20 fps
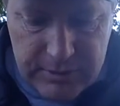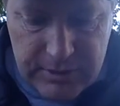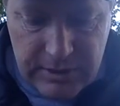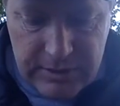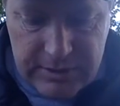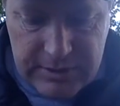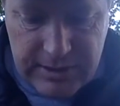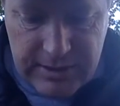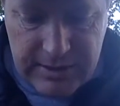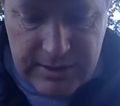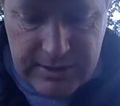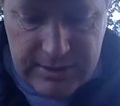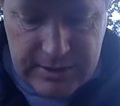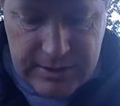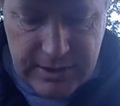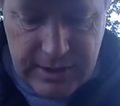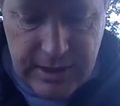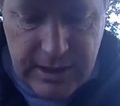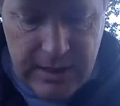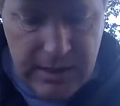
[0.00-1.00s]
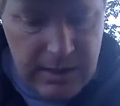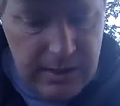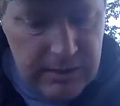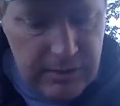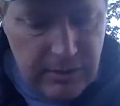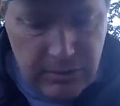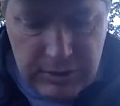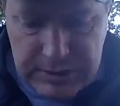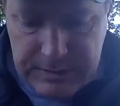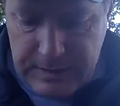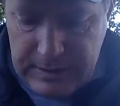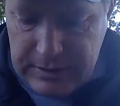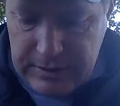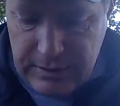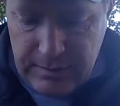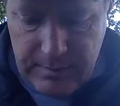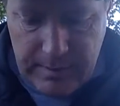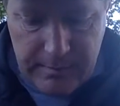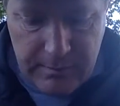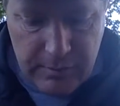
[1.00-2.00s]
I'll say this: don't expect you
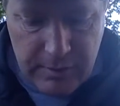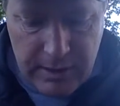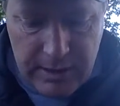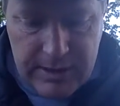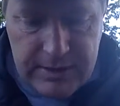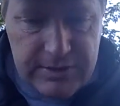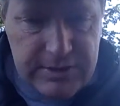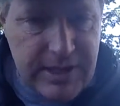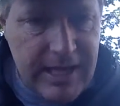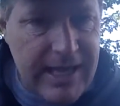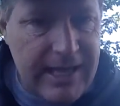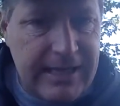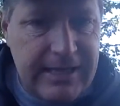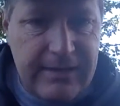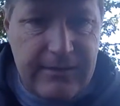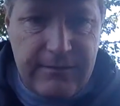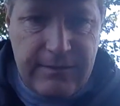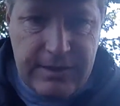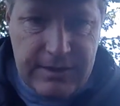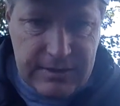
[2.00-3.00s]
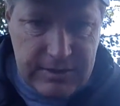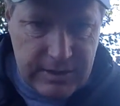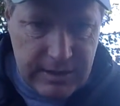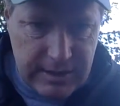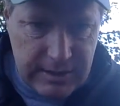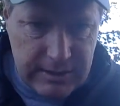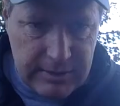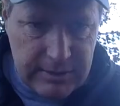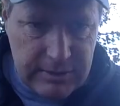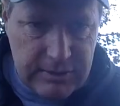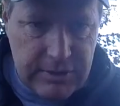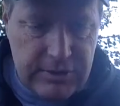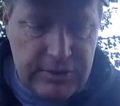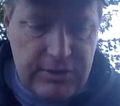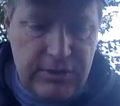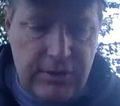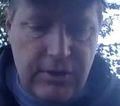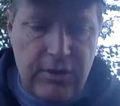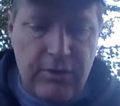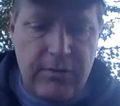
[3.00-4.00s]
to memorize any of these things. Just
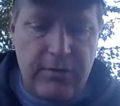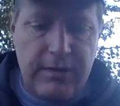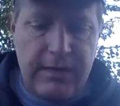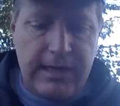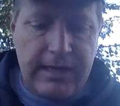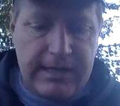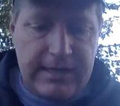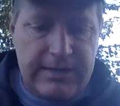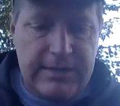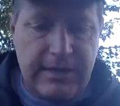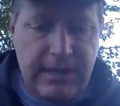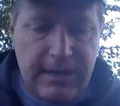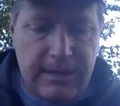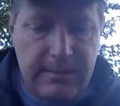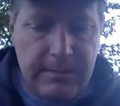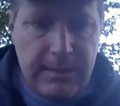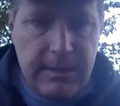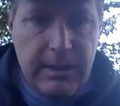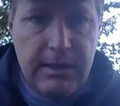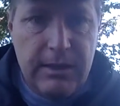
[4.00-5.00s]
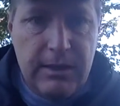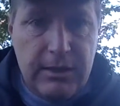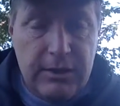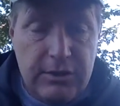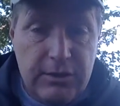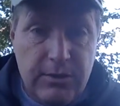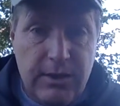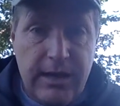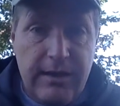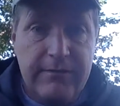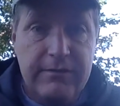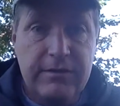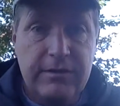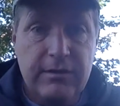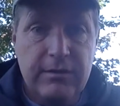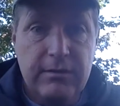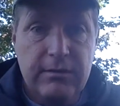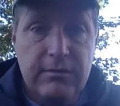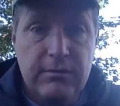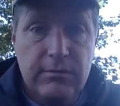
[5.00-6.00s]
know that anytime you have
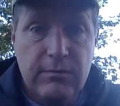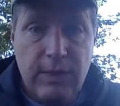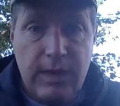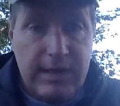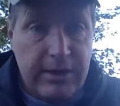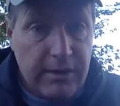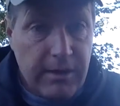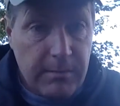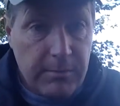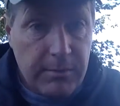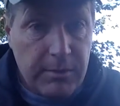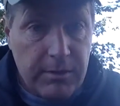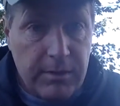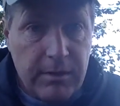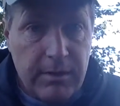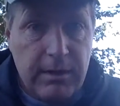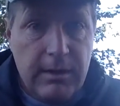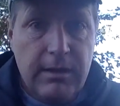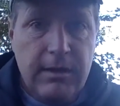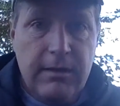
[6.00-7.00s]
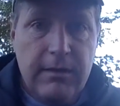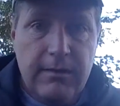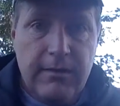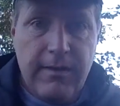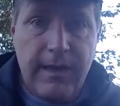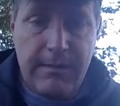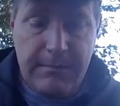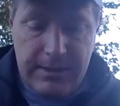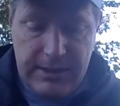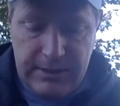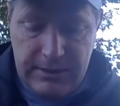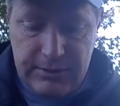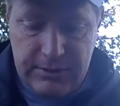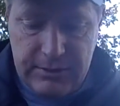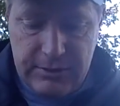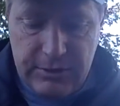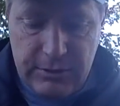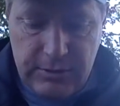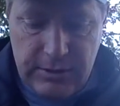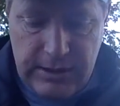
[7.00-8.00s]
to write a number, that means
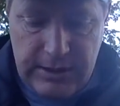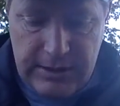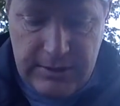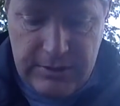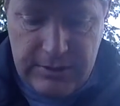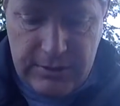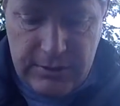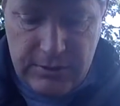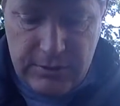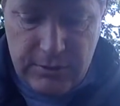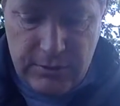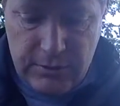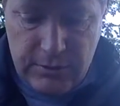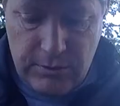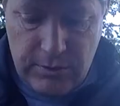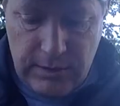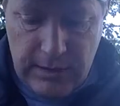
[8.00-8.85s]
you need to